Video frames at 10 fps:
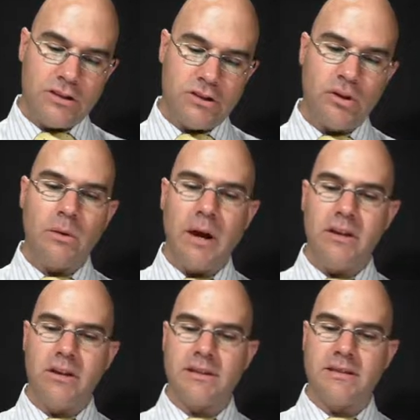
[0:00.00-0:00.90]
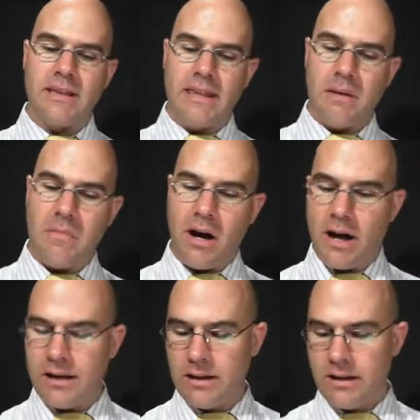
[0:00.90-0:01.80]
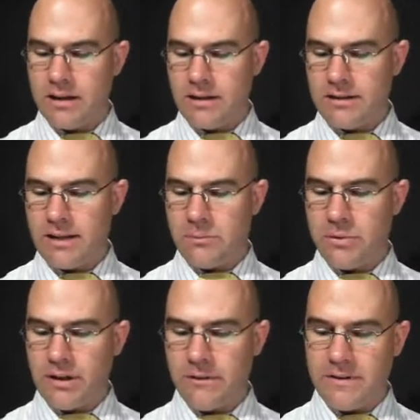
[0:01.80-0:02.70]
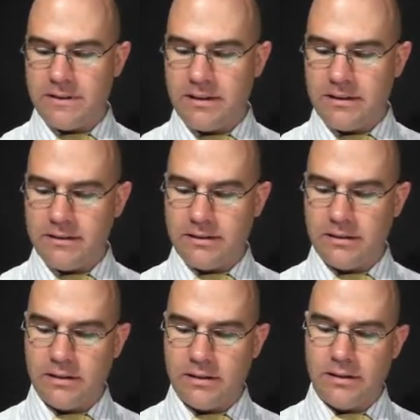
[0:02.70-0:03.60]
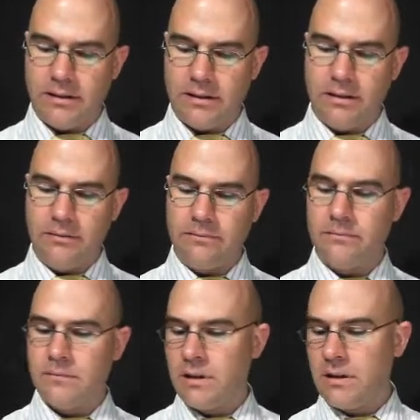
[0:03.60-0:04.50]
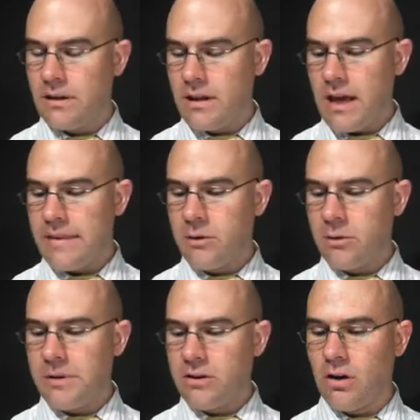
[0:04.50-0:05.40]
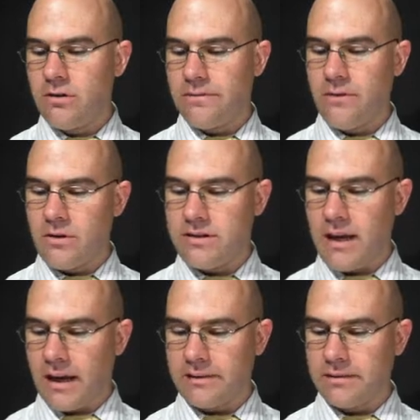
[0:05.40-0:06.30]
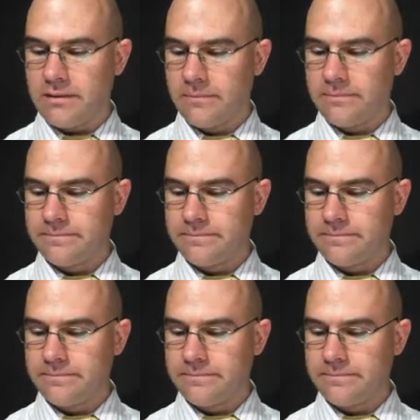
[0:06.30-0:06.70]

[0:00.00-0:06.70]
And straight away you can see that my temporary difference is nil, and there will be no deferred tax.